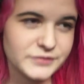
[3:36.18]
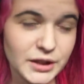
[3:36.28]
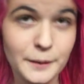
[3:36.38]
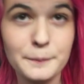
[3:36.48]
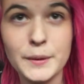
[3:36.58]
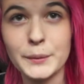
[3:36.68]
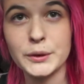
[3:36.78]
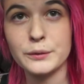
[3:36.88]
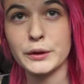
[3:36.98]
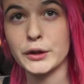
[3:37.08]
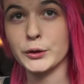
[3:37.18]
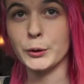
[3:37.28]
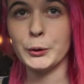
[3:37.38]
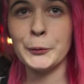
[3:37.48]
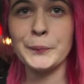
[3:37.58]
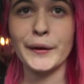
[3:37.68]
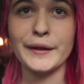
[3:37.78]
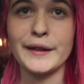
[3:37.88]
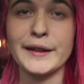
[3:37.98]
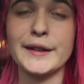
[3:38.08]
some people do it for control,
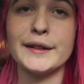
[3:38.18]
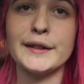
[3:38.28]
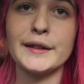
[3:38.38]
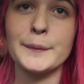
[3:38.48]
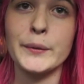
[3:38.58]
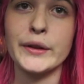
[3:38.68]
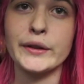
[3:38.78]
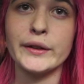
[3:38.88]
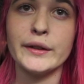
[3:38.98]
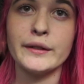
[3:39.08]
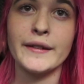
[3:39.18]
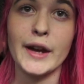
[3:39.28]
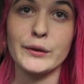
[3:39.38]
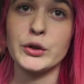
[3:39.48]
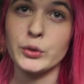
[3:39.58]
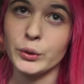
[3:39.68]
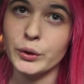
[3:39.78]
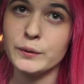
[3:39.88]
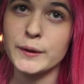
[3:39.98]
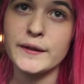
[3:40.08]
they need something they have
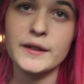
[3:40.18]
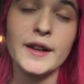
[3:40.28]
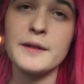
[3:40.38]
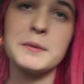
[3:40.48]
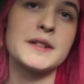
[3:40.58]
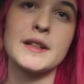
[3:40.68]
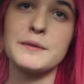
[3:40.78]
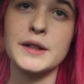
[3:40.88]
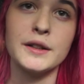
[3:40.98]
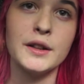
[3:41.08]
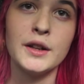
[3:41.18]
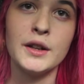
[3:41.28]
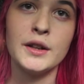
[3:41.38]
control over in their life because they feel